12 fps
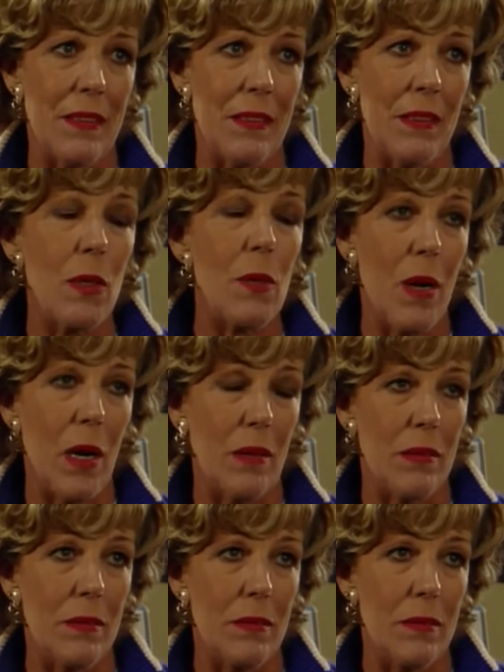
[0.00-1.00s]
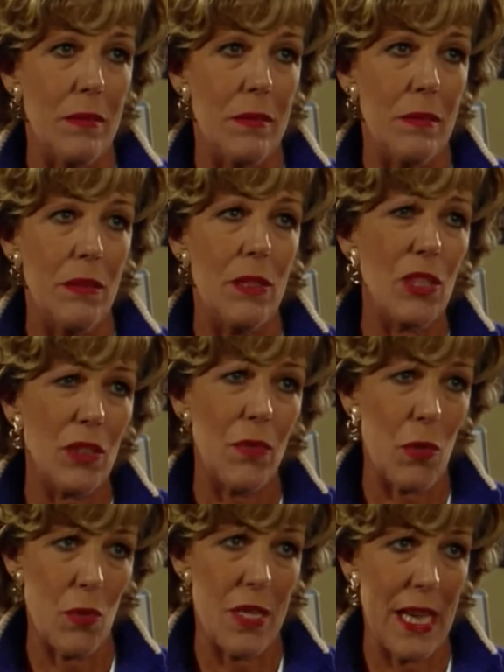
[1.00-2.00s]
come on. Just a
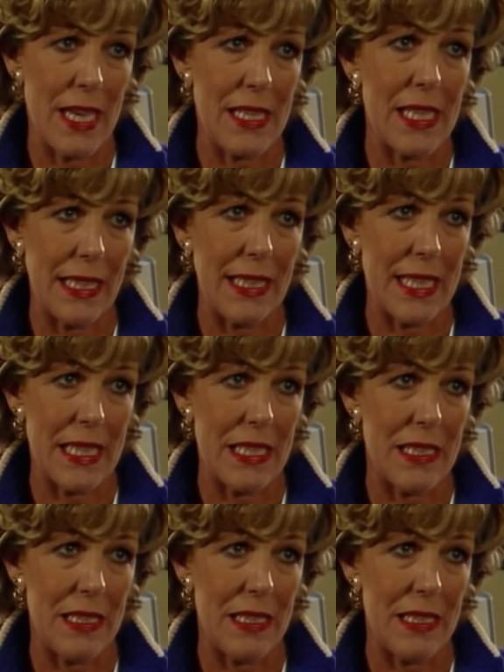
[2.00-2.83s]
few days, at least.